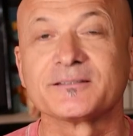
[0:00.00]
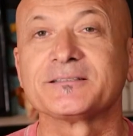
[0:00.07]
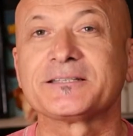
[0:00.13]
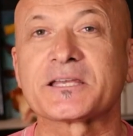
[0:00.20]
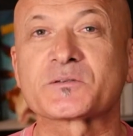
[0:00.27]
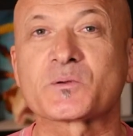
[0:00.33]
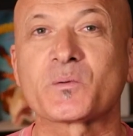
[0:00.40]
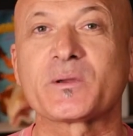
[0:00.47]

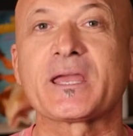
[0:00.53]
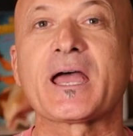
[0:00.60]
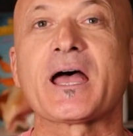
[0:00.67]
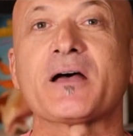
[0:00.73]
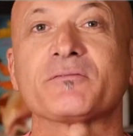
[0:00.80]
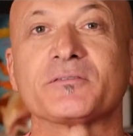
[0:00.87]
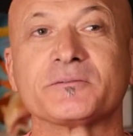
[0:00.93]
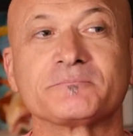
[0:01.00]
guess what we
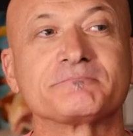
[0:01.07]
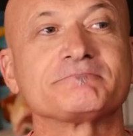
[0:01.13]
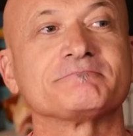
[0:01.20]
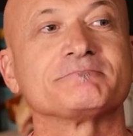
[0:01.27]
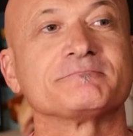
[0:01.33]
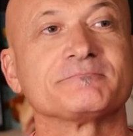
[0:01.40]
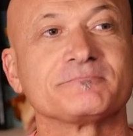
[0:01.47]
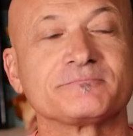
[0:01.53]
have?
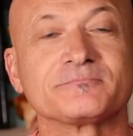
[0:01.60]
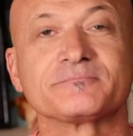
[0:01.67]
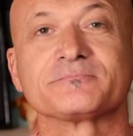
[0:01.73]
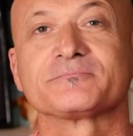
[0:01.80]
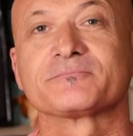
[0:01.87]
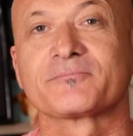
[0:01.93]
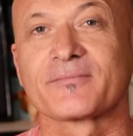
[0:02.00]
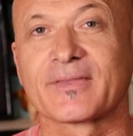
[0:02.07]

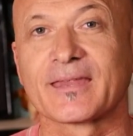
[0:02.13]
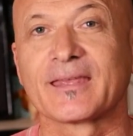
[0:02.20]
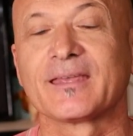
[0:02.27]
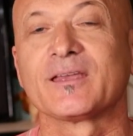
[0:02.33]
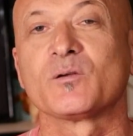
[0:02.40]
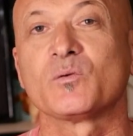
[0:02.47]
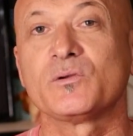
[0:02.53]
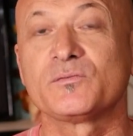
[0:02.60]

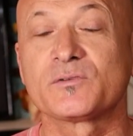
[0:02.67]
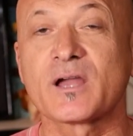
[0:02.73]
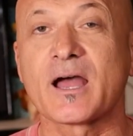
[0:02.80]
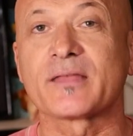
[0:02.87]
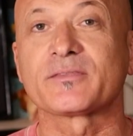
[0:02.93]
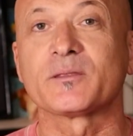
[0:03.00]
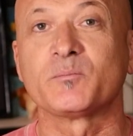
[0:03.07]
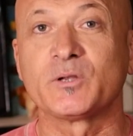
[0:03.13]
We've
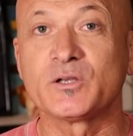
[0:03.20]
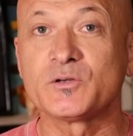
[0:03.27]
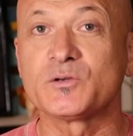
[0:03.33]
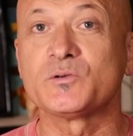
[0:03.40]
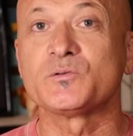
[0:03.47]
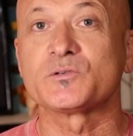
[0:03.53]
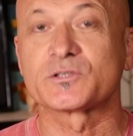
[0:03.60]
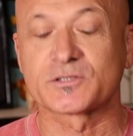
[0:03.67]
got the
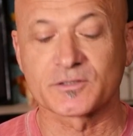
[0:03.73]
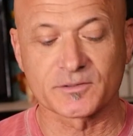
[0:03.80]
blues.